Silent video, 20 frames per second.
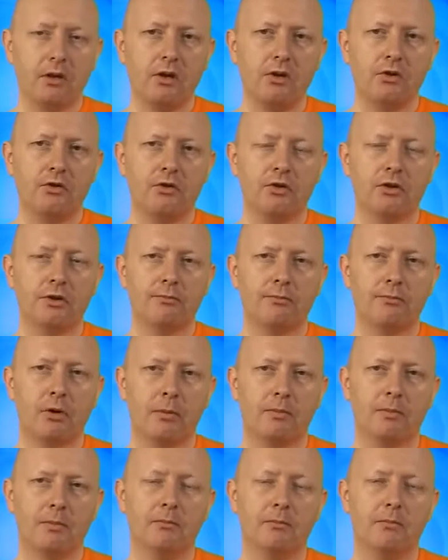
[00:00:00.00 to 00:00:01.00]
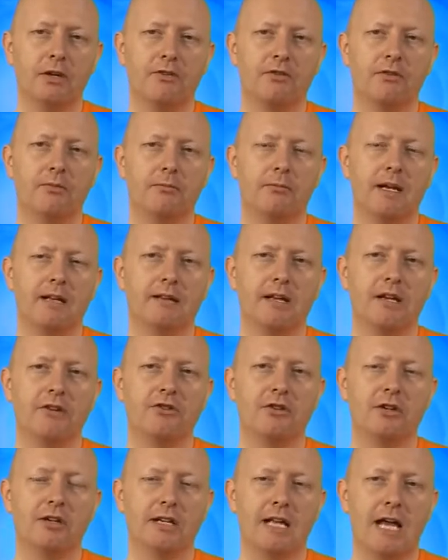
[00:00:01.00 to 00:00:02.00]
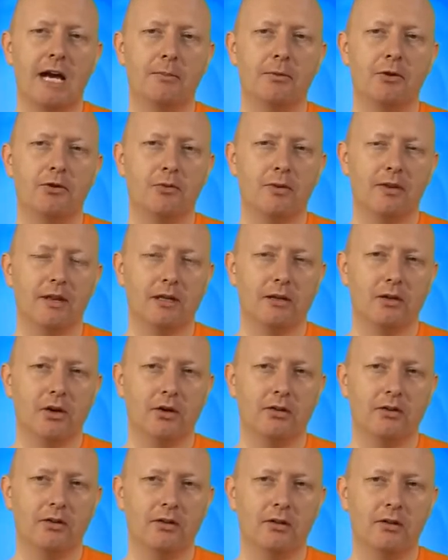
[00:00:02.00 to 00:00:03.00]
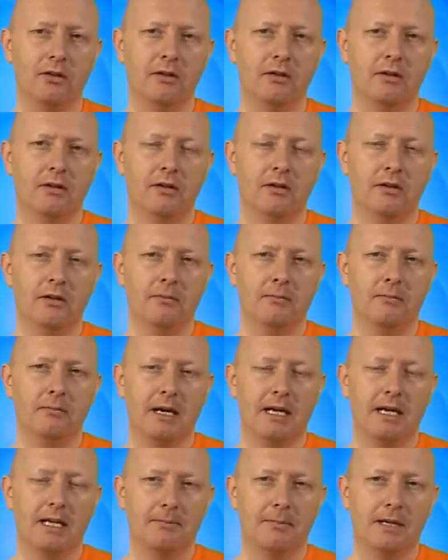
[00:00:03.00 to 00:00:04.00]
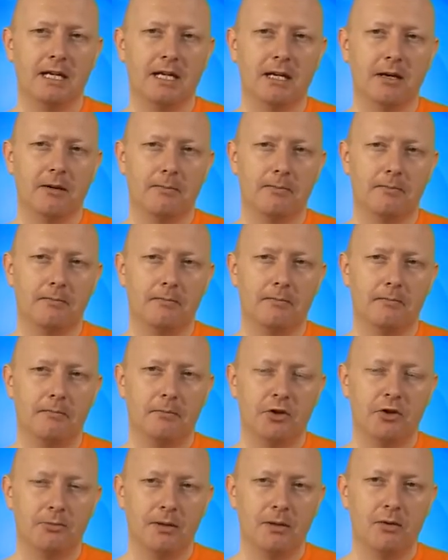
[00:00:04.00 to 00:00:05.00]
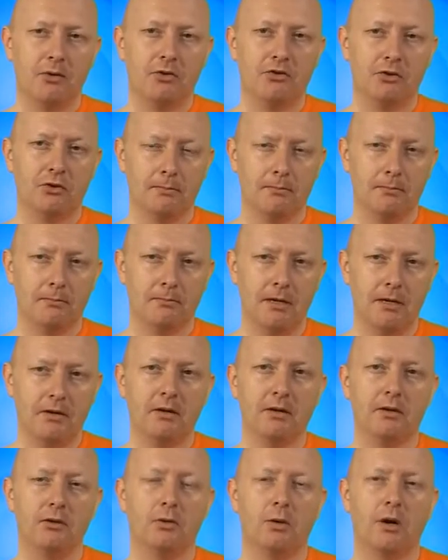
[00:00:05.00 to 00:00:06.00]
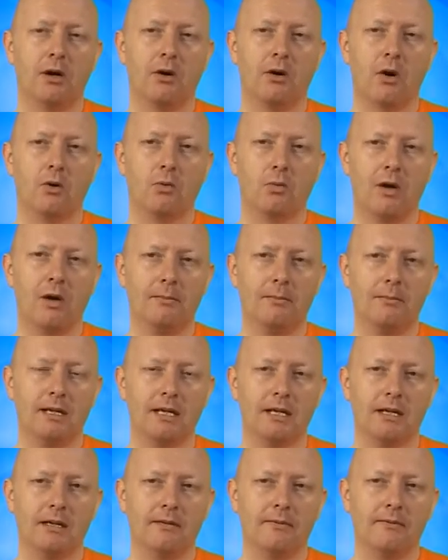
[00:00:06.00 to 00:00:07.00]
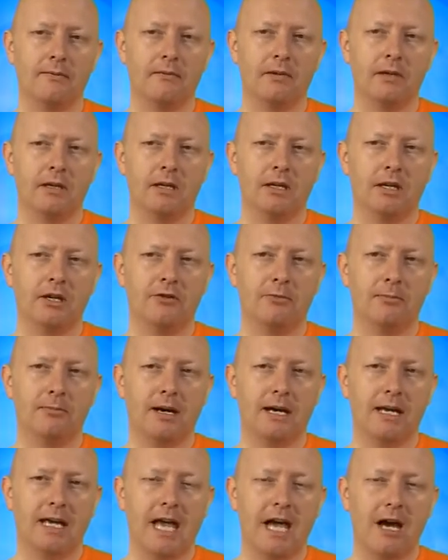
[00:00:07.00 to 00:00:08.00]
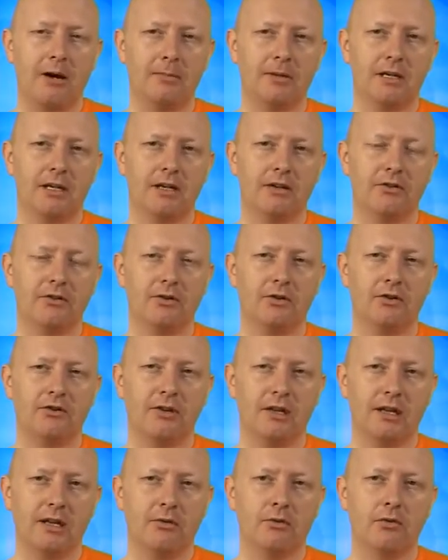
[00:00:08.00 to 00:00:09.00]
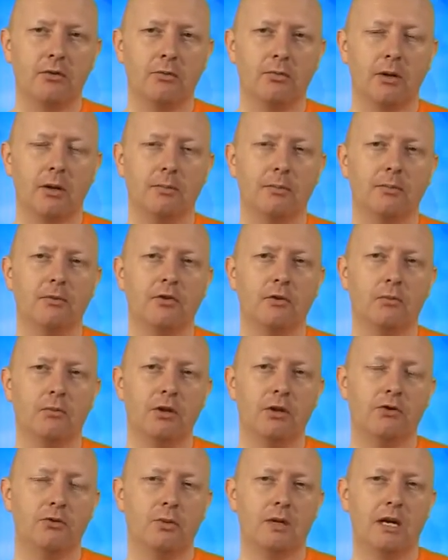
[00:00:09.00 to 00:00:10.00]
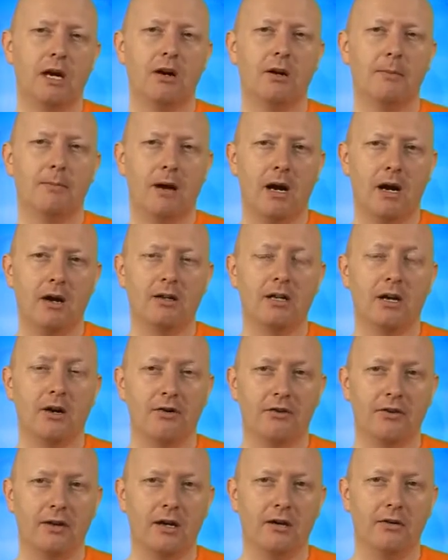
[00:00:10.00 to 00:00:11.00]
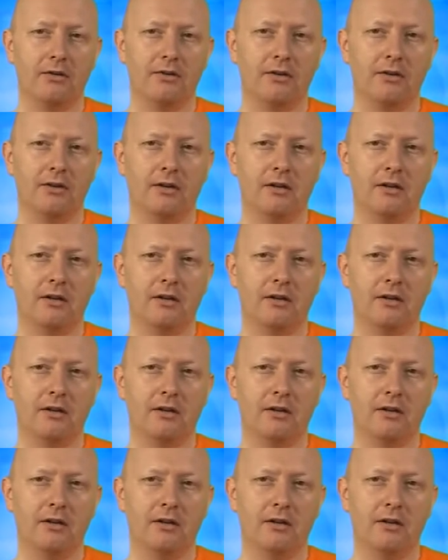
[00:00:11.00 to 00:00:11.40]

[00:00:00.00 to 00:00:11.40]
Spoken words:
sort of problem which meditation can help us with a lot, by being a spiritual mirror to our own well-being, is by helping us to see through problems of which we are a part ourselves.